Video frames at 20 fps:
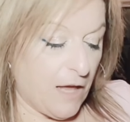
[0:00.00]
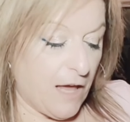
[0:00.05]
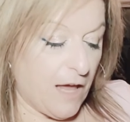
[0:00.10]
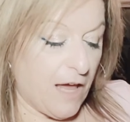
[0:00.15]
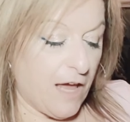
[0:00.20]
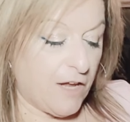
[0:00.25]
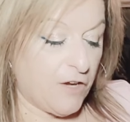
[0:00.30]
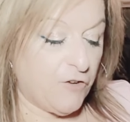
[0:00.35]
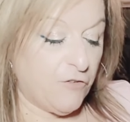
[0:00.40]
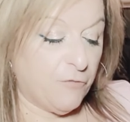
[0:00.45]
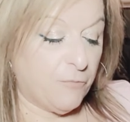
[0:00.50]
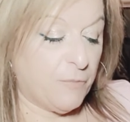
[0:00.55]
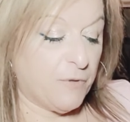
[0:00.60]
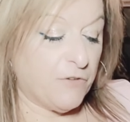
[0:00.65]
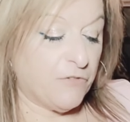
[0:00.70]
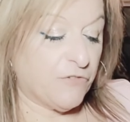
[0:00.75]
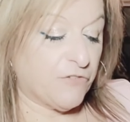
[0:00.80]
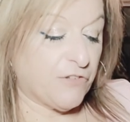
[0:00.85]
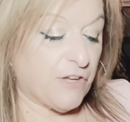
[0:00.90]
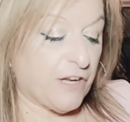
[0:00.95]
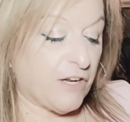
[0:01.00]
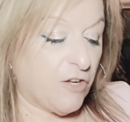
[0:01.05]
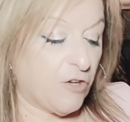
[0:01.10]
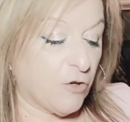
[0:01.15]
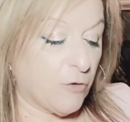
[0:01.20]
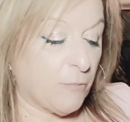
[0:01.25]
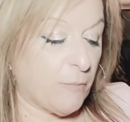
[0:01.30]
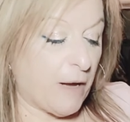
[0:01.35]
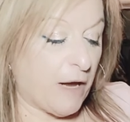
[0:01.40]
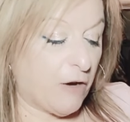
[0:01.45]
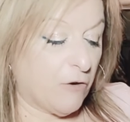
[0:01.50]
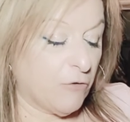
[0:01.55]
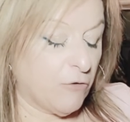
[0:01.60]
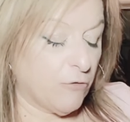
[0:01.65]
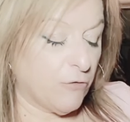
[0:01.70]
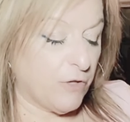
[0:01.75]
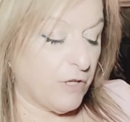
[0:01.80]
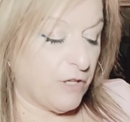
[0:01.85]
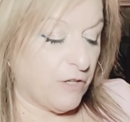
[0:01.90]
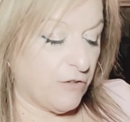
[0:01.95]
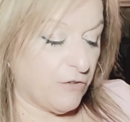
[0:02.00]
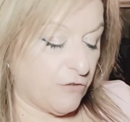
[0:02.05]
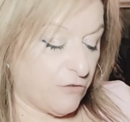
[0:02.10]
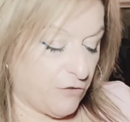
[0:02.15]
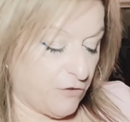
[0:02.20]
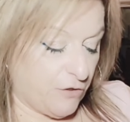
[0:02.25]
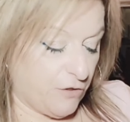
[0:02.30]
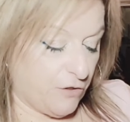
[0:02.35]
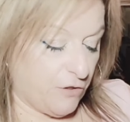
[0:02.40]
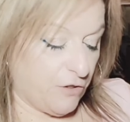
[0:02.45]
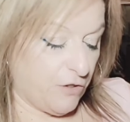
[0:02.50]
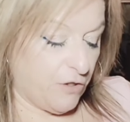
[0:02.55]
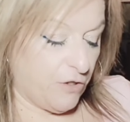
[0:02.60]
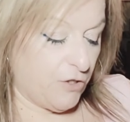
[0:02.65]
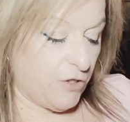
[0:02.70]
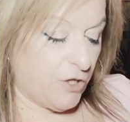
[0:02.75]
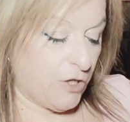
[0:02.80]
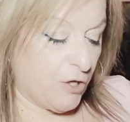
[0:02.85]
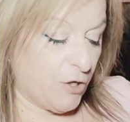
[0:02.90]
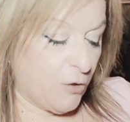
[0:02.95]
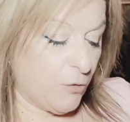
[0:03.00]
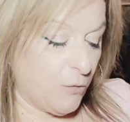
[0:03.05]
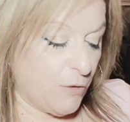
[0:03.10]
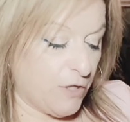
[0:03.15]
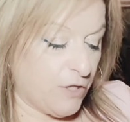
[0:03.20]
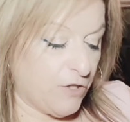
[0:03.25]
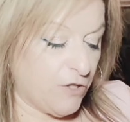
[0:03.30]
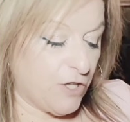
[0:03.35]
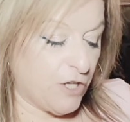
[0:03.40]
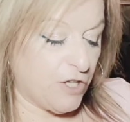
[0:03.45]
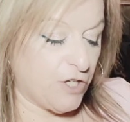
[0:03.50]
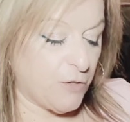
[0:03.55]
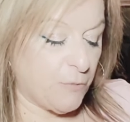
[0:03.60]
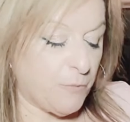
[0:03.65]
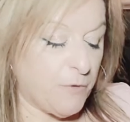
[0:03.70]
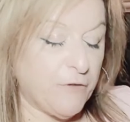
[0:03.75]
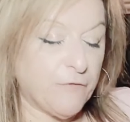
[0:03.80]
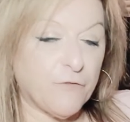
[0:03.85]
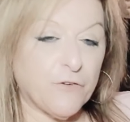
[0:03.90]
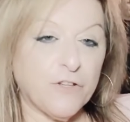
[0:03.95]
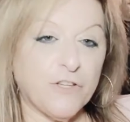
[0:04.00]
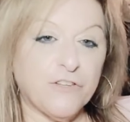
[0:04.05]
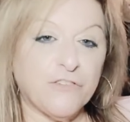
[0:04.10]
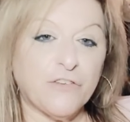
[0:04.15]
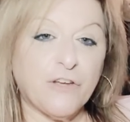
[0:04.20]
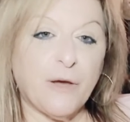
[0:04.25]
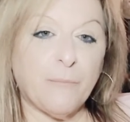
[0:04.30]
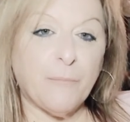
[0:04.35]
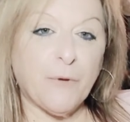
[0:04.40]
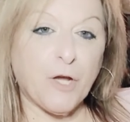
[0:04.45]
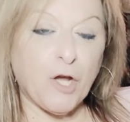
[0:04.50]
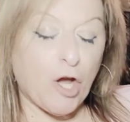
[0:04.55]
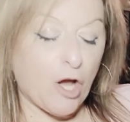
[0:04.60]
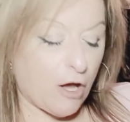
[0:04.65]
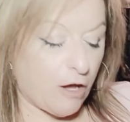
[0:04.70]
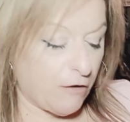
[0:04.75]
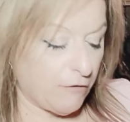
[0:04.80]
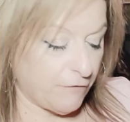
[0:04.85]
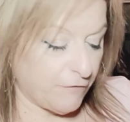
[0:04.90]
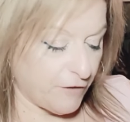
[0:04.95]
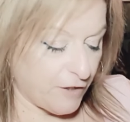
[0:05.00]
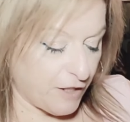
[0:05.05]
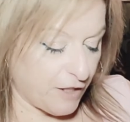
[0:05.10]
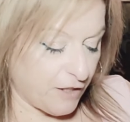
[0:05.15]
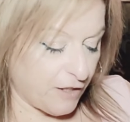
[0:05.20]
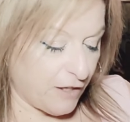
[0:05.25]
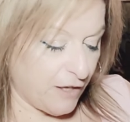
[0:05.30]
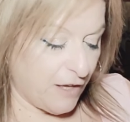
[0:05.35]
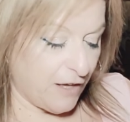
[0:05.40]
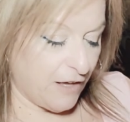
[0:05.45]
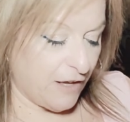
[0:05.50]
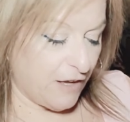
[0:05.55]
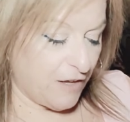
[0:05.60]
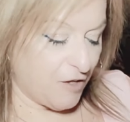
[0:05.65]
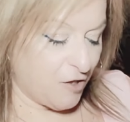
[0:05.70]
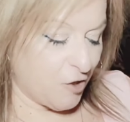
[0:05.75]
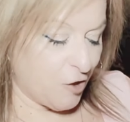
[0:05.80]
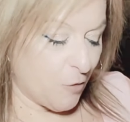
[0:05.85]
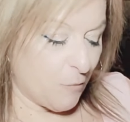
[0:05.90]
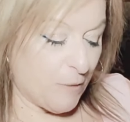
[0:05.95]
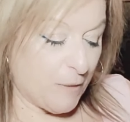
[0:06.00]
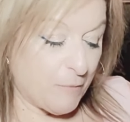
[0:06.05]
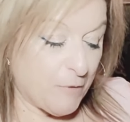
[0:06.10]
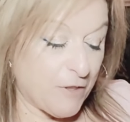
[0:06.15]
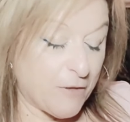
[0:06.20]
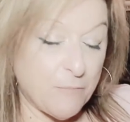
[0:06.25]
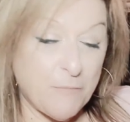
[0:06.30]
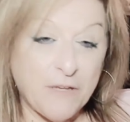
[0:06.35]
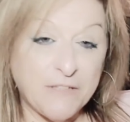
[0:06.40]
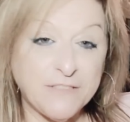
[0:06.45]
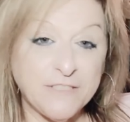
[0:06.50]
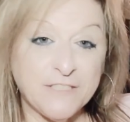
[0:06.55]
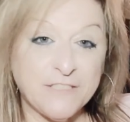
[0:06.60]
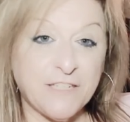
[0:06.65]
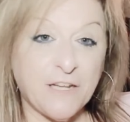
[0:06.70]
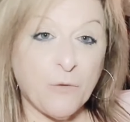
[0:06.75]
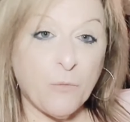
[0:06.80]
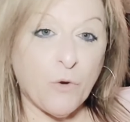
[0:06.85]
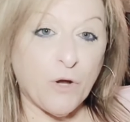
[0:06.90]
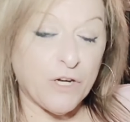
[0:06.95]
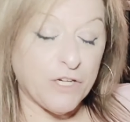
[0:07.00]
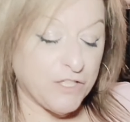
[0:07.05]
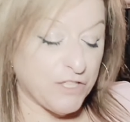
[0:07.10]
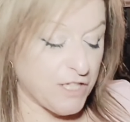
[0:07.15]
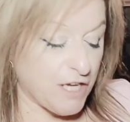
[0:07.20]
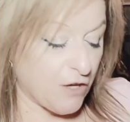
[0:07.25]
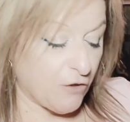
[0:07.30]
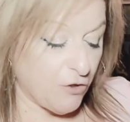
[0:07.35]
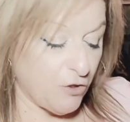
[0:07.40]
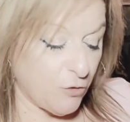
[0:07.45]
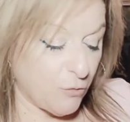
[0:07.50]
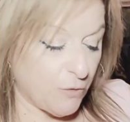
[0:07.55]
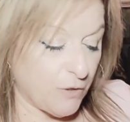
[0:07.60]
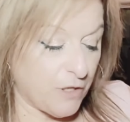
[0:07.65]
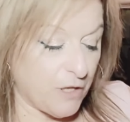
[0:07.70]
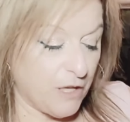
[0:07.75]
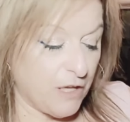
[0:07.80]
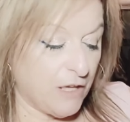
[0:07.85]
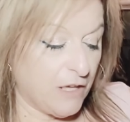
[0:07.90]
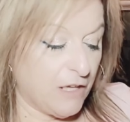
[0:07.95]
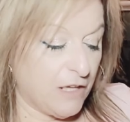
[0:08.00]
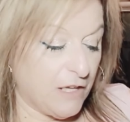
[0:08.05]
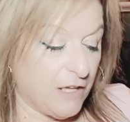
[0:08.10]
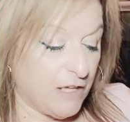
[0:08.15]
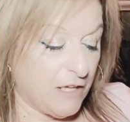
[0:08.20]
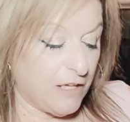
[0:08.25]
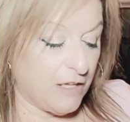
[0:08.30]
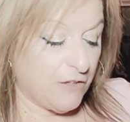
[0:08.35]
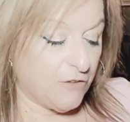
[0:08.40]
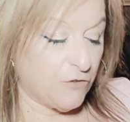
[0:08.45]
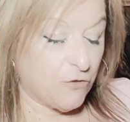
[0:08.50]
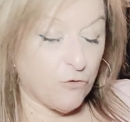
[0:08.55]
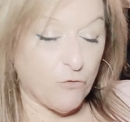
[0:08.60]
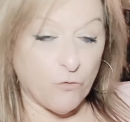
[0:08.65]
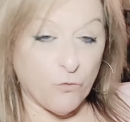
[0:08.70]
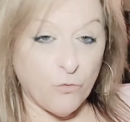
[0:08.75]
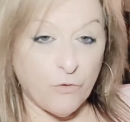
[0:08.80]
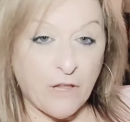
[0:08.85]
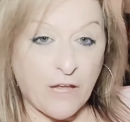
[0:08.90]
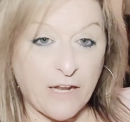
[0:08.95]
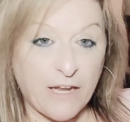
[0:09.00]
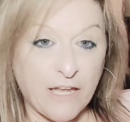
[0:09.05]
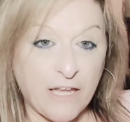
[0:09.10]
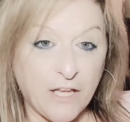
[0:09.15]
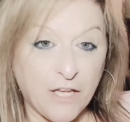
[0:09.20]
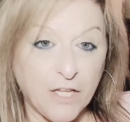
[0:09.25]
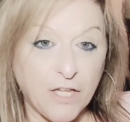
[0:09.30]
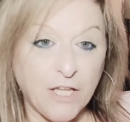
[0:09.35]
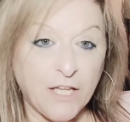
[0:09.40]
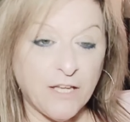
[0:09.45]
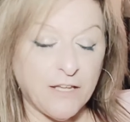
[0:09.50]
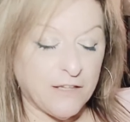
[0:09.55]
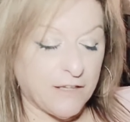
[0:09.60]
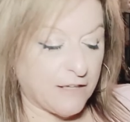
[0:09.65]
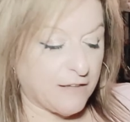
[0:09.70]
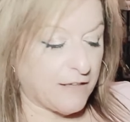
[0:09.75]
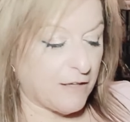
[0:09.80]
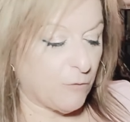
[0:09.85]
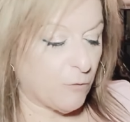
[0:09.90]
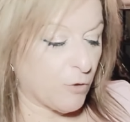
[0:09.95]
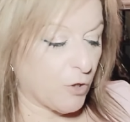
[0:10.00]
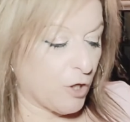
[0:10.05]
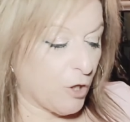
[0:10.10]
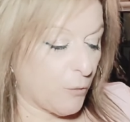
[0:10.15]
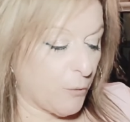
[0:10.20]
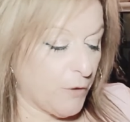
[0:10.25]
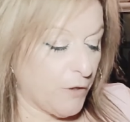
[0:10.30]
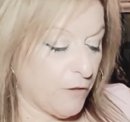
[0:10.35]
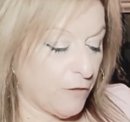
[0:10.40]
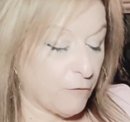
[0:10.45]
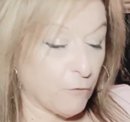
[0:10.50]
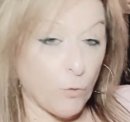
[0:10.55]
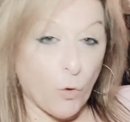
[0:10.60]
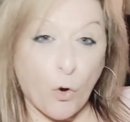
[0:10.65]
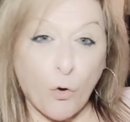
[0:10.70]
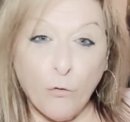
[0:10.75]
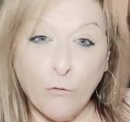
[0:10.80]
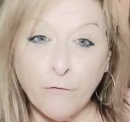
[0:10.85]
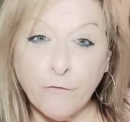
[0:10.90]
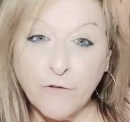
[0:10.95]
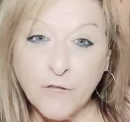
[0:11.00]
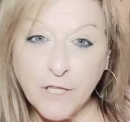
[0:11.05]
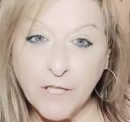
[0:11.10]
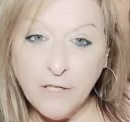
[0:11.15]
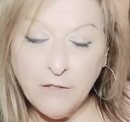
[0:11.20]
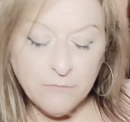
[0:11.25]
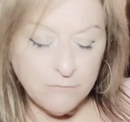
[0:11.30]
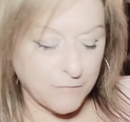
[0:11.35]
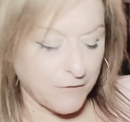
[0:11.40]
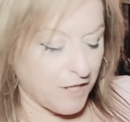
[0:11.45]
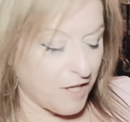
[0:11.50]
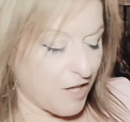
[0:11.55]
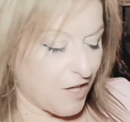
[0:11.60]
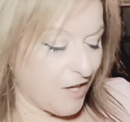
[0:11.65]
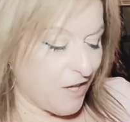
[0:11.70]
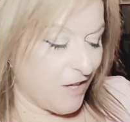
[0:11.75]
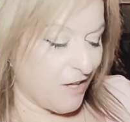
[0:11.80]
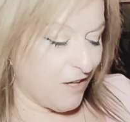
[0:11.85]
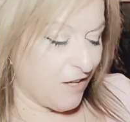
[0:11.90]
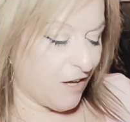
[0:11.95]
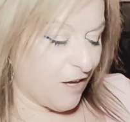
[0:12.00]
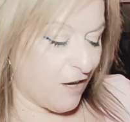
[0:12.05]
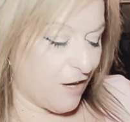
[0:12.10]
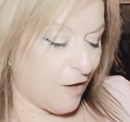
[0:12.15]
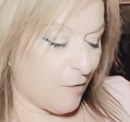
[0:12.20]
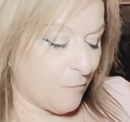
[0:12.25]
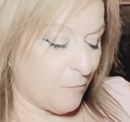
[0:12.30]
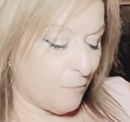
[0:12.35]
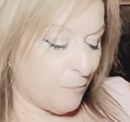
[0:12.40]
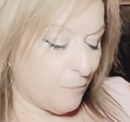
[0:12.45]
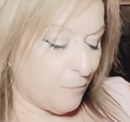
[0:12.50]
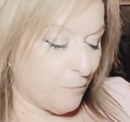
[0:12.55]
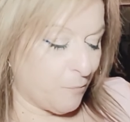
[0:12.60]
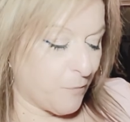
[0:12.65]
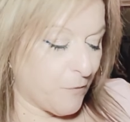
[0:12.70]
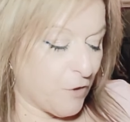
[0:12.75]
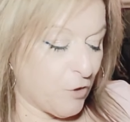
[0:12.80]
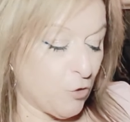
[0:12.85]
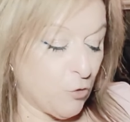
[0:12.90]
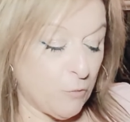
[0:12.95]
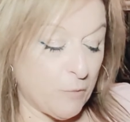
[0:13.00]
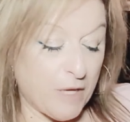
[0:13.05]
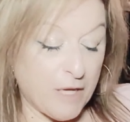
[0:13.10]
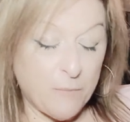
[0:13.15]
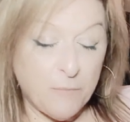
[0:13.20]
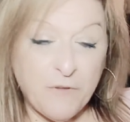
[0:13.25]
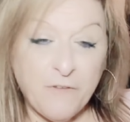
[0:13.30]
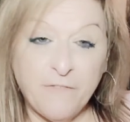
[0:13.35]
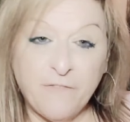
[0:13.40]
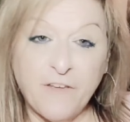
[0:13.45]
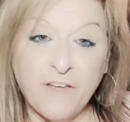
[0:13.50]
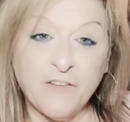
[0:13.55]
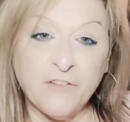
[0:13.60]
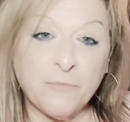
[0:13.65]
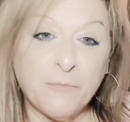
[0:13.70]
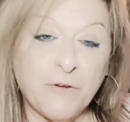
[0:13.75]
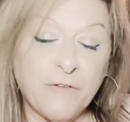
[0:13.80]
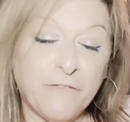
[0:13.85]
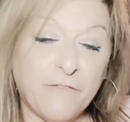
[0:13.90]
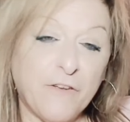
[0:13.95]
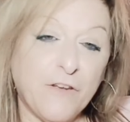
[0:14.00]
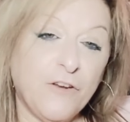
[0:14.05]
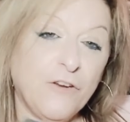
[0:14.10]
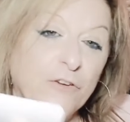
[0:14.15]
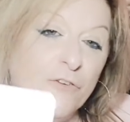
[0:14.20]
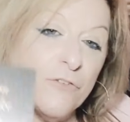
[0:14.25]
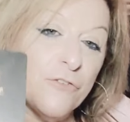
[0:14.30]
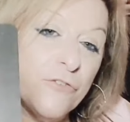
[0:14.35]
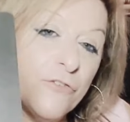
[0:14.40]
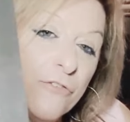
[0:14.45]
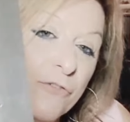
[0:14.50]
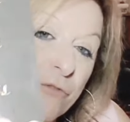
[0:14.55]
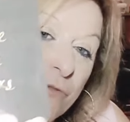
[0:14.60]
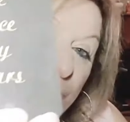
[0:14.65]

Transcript: And you've been setting your boundaries, you know, and you meet for this cup of coffee. You know, maybe the message they want to tell you is, through that healing that they were going through, hopefully, you make me face my fears,